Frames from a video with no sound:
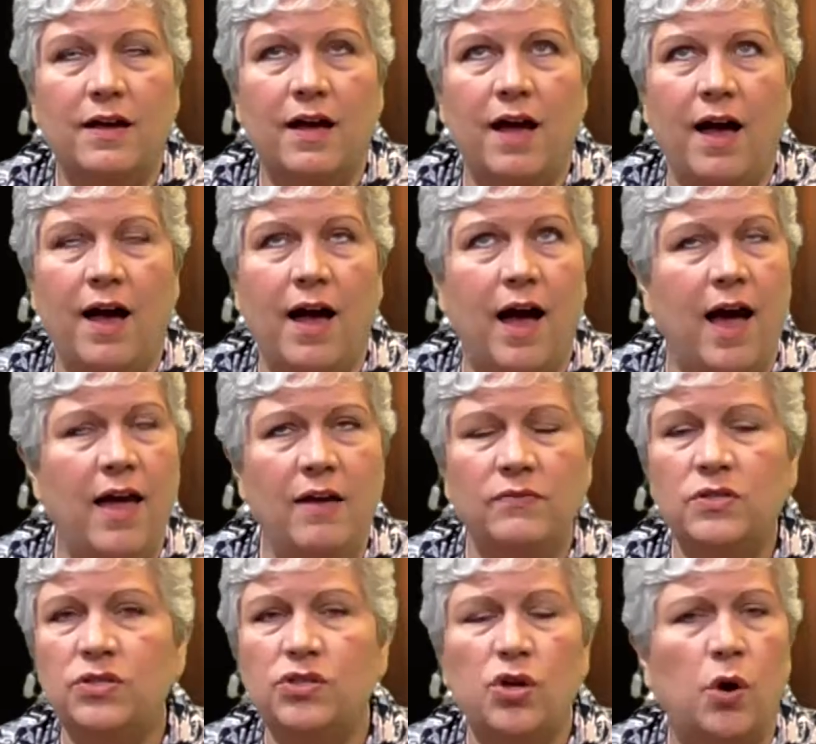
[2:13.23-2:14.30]
I have
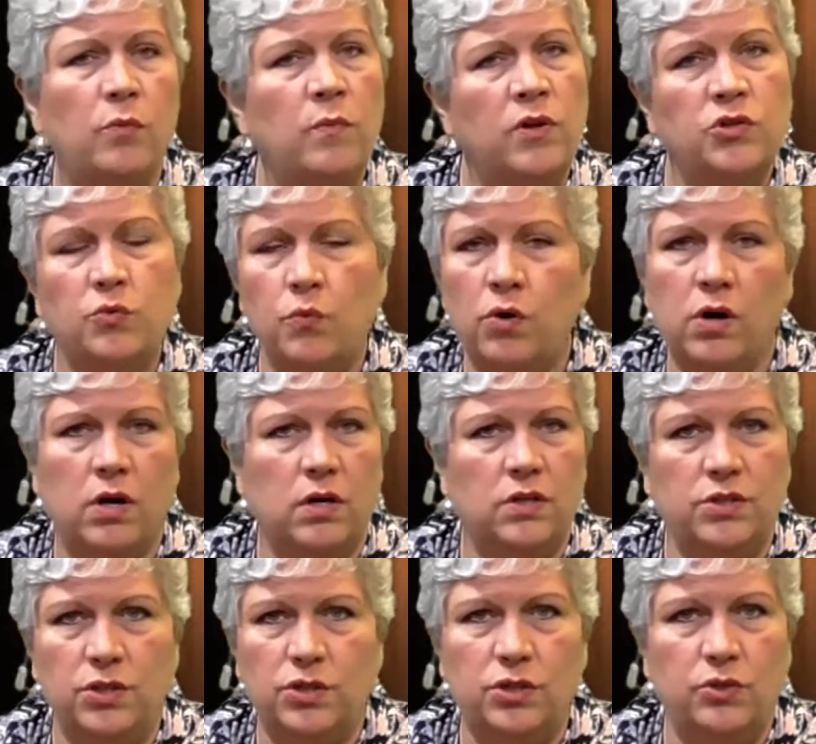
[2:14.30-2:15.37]
so much work
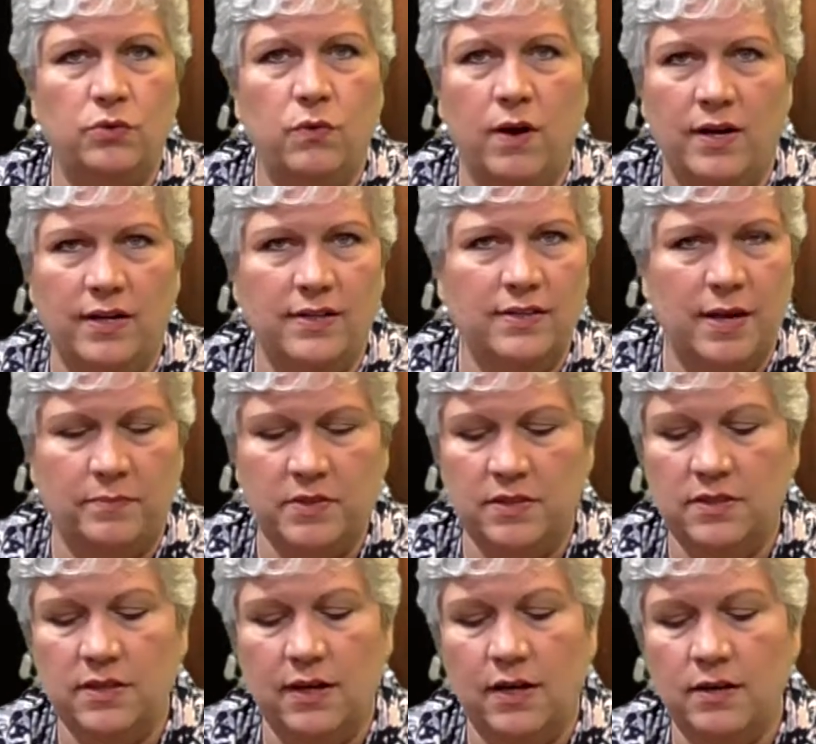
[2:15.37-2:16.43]
to do on
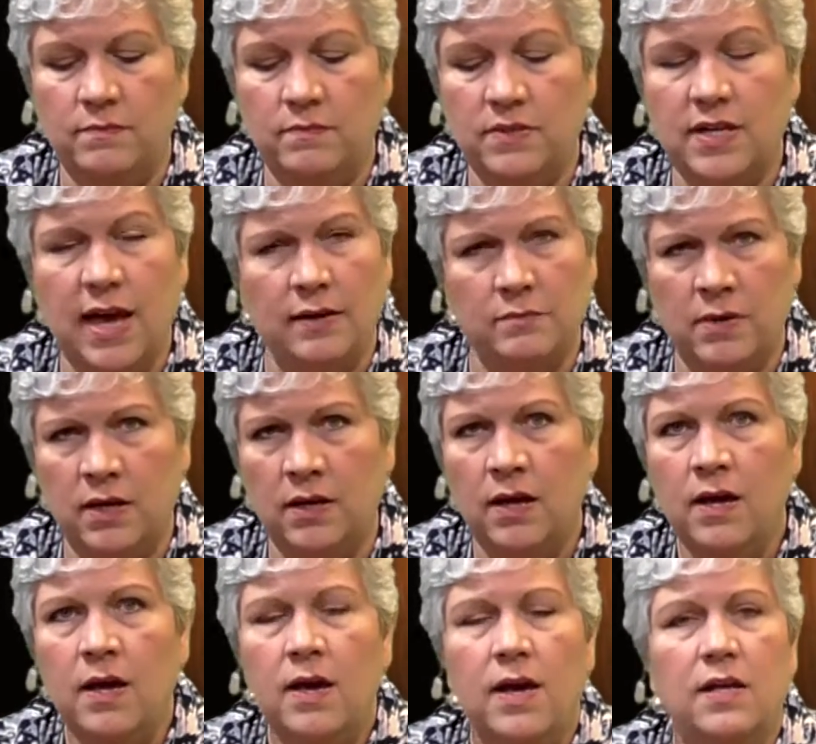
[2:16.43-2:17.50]
acceptance and contentment
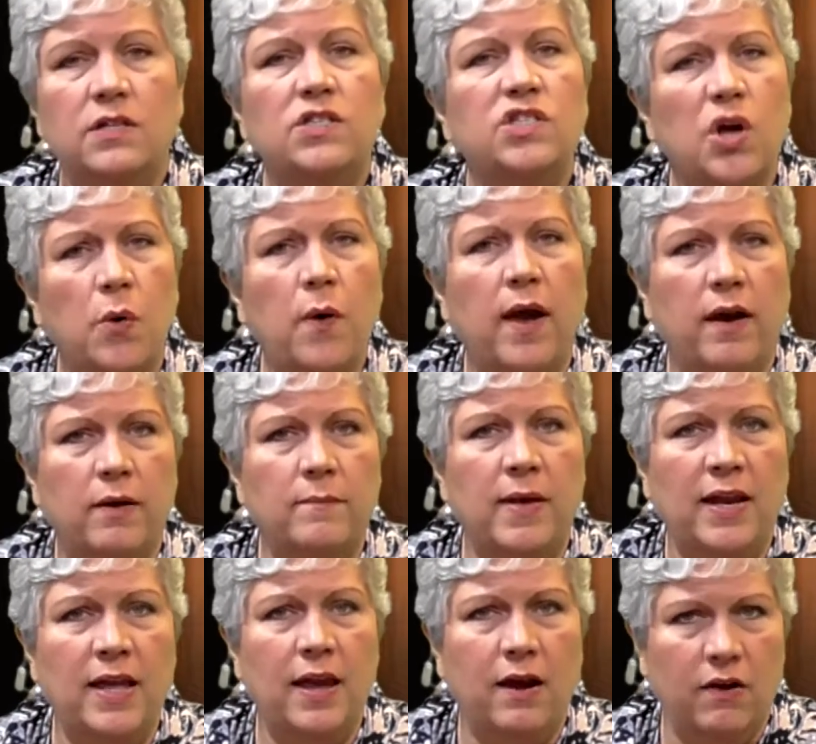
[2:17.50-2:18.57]
in so
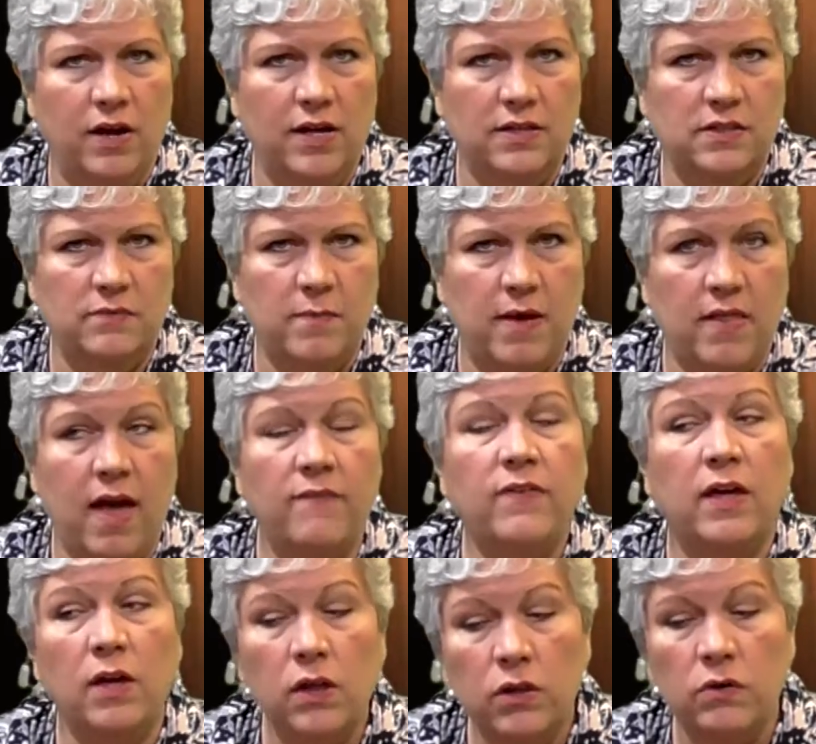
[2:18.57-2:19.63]
many areas of my life,
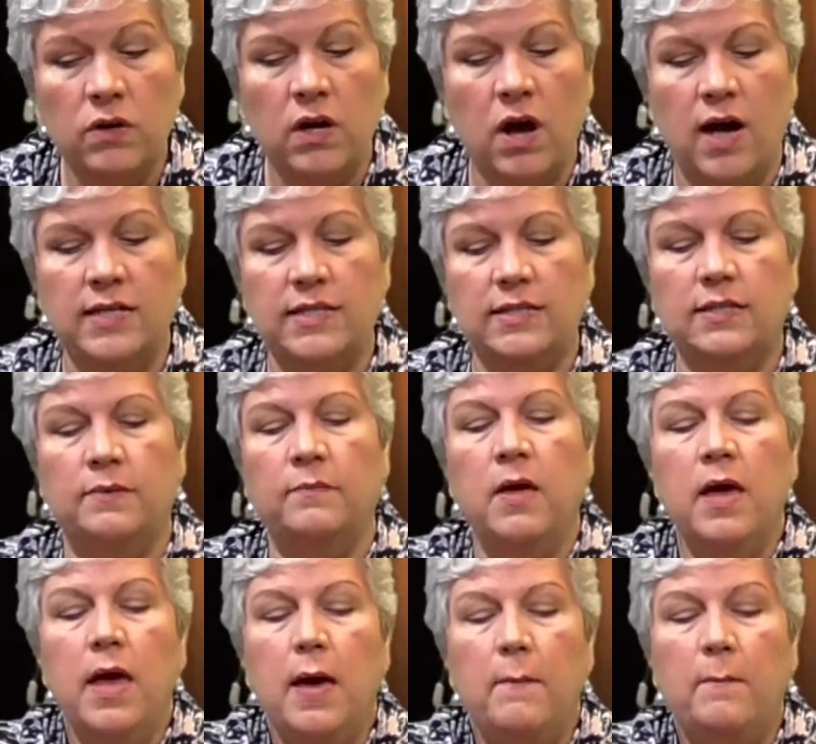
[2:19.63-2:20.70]
including autism,
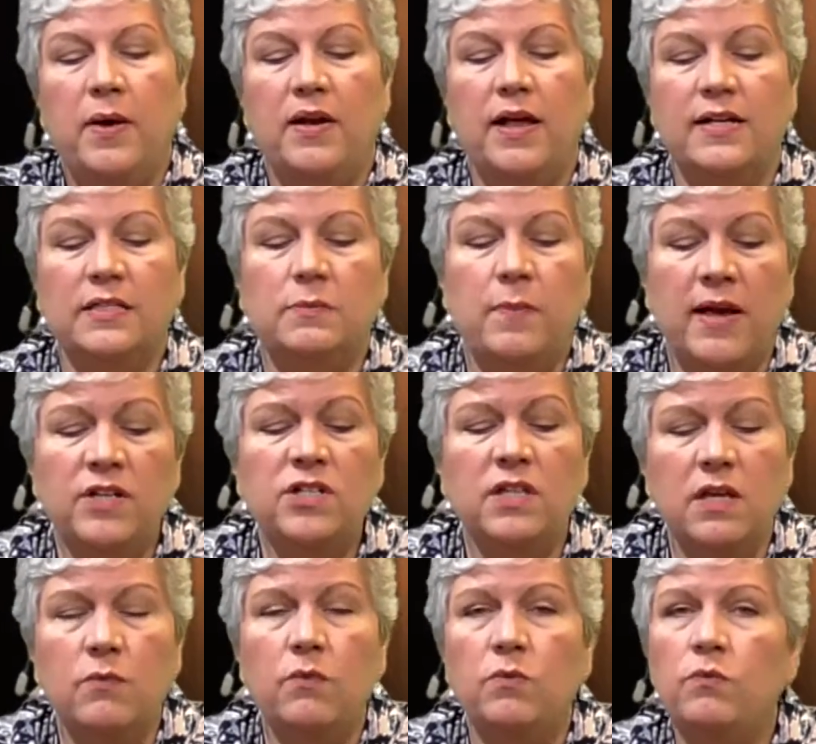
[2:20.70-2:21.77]
but
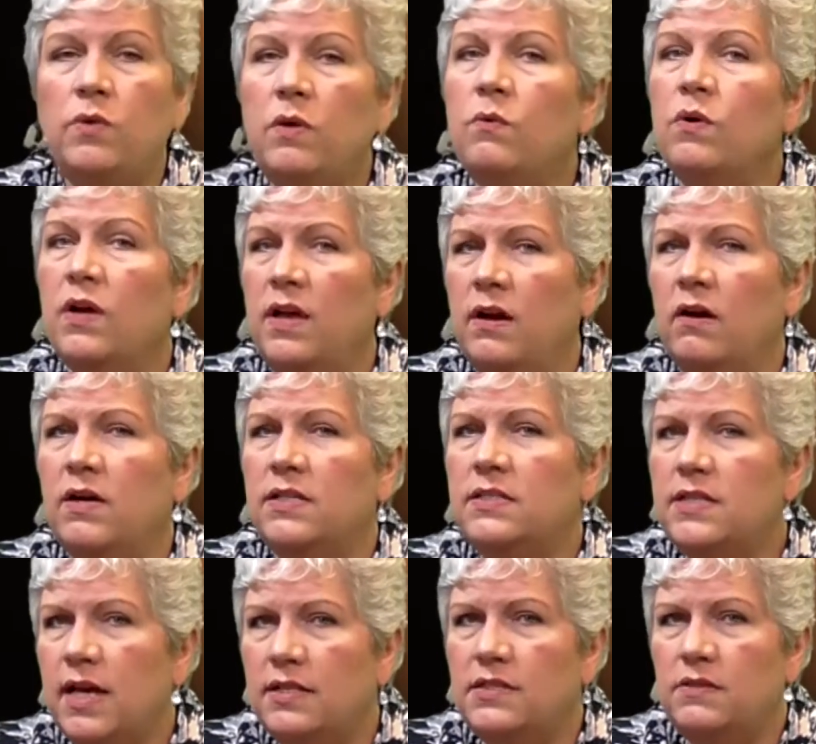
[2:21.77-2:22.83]
especially when we were in our
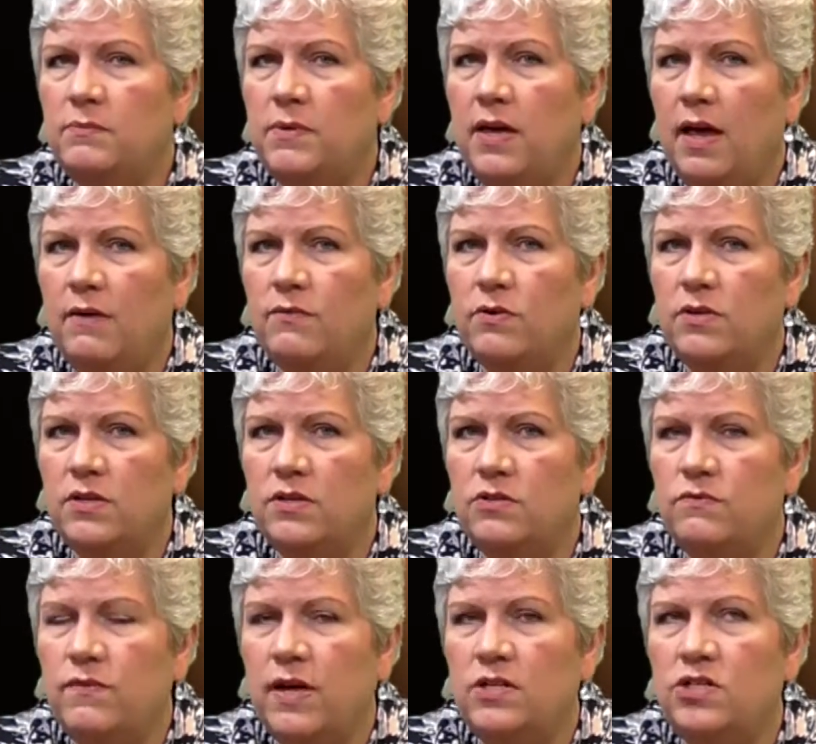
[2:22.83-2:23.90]
intensive behavioral
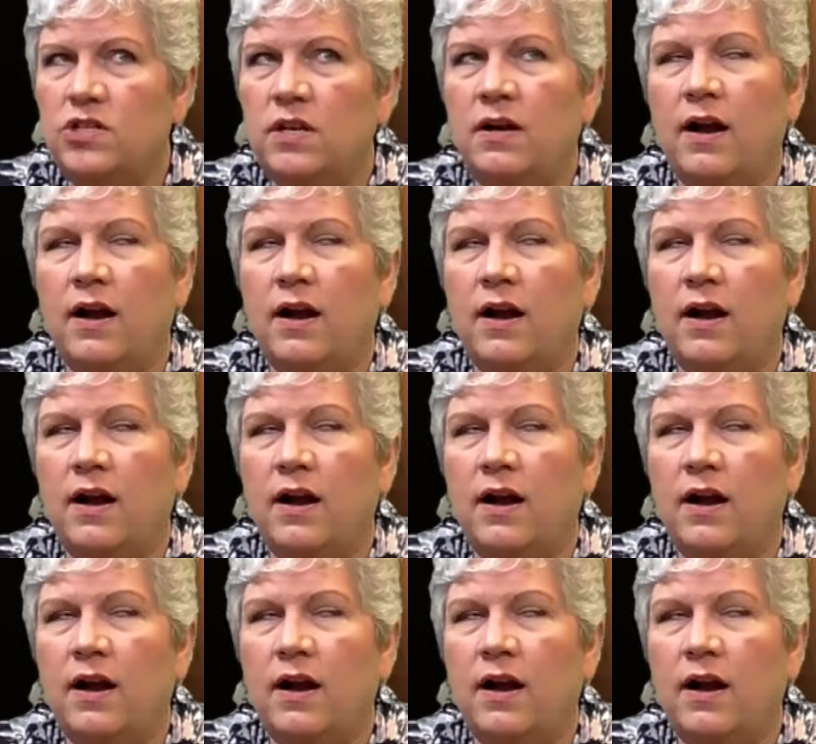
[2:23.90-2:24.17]
intervention.